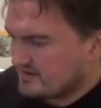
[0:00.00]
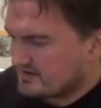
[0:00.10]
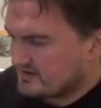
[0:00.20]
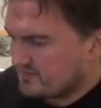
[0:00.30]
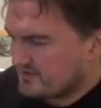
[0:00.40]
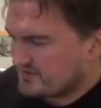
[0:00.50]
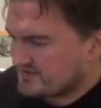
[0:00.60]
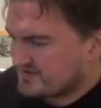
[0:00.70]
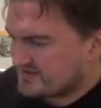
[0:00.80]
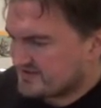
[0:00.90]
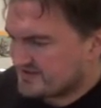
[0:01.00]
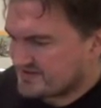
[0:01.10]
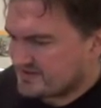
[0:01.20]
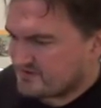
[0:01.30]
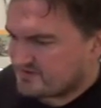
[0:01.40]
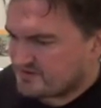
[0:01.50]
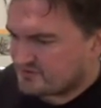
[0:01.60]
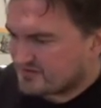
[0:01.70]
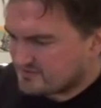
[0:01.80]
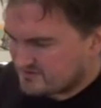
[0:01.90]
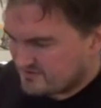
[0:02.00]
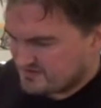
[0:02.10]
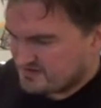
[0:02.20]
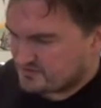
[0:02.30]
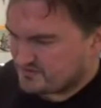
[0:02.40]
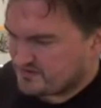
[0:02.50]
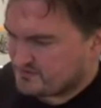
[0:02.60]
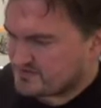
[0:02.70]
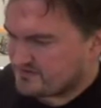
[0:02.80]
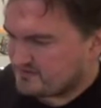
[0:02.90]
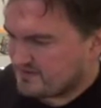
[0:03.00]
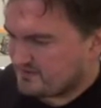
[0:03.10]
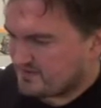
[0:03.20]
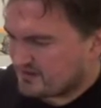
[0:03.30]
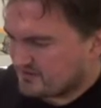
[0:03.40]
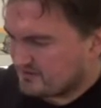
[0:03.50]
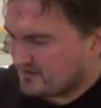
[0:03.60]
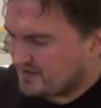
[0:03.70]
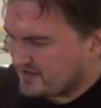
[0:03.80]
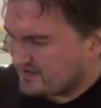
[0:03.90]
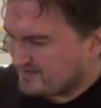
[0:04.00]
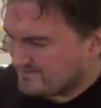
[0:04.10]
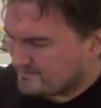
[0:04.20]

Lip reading: The complete uncensored Samurai Dreams footage with commentary by Michael Lennick.